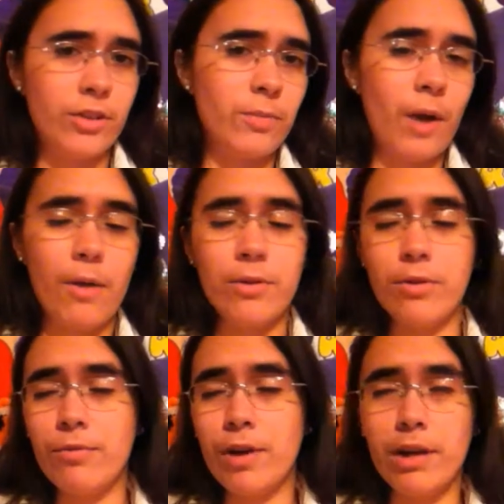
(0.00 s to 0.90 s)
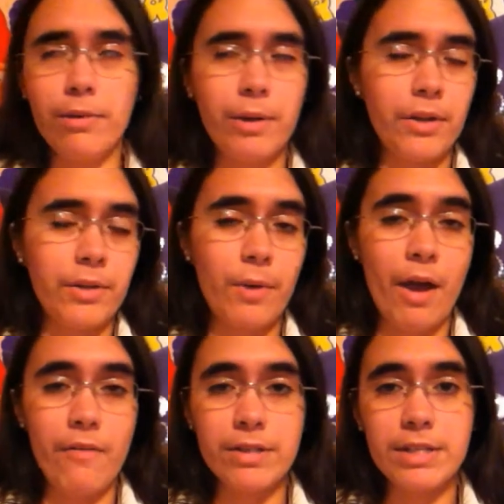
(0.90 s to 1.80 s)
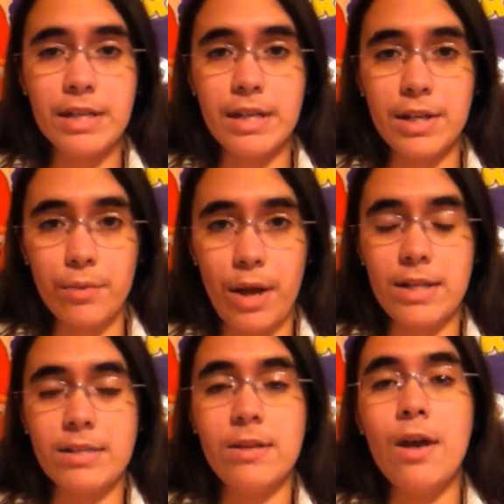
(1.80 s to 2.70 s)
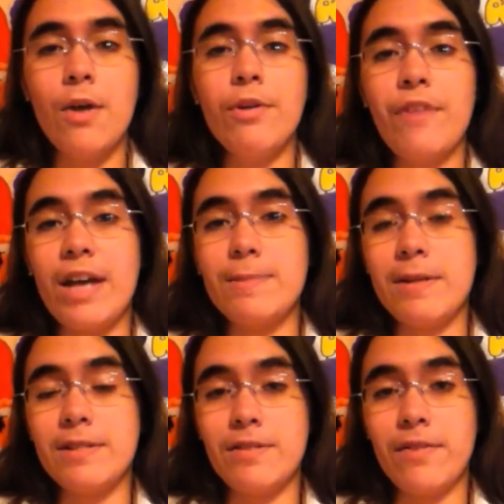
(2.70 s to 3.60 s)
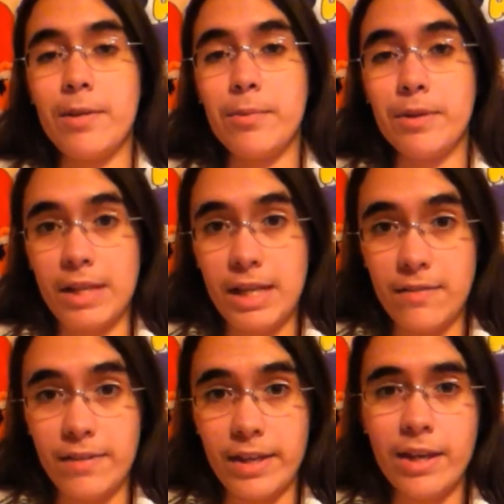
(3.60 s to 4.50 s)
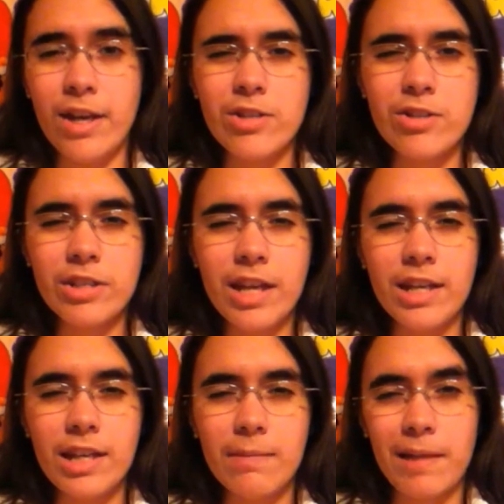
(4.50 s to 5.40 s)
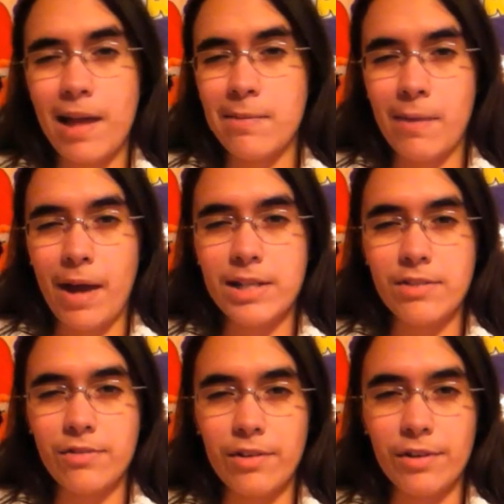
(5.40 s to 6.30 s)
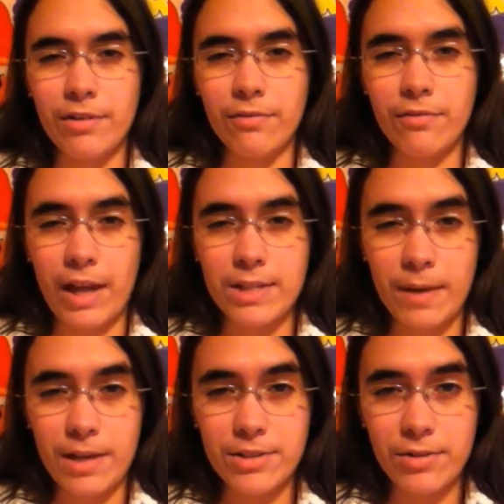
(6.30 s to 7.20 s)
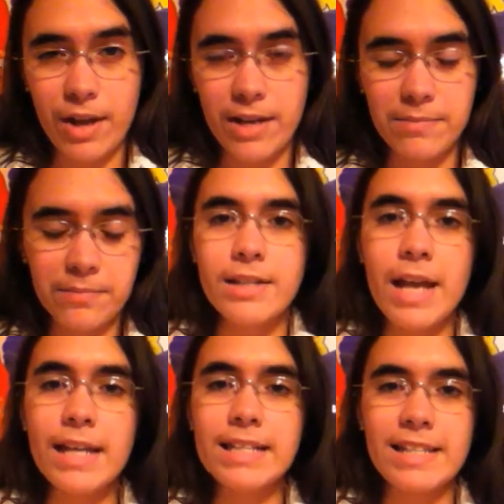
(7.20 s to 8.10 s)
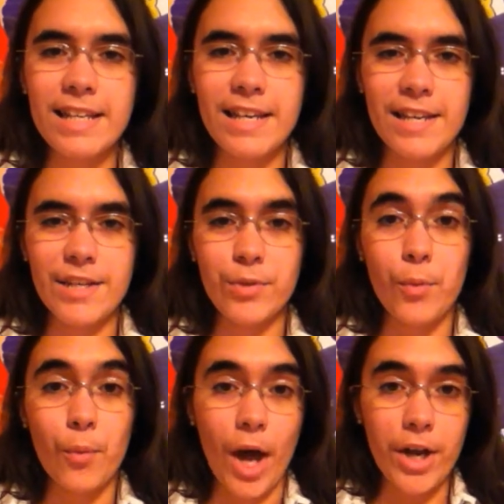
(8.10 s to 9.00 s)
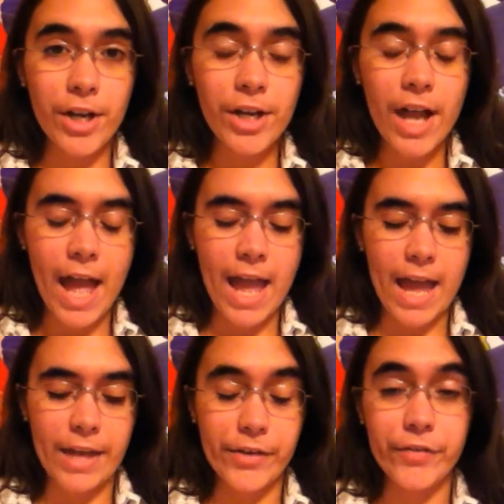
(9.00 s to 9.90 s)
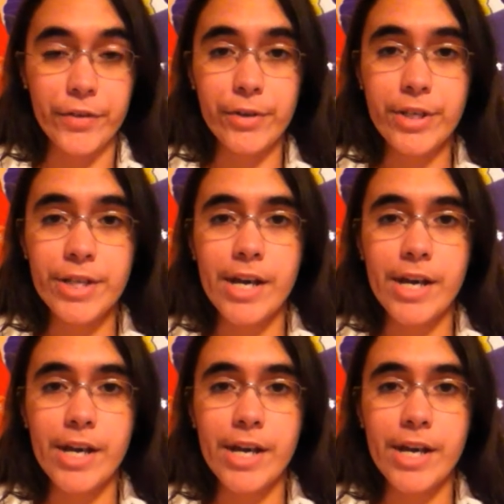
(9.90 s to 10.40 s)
You very rarely will ever see any rides with fast passes available in the evening. So just kind of keep that in mind if you're ever going to fast pass a ride. Next is water and food.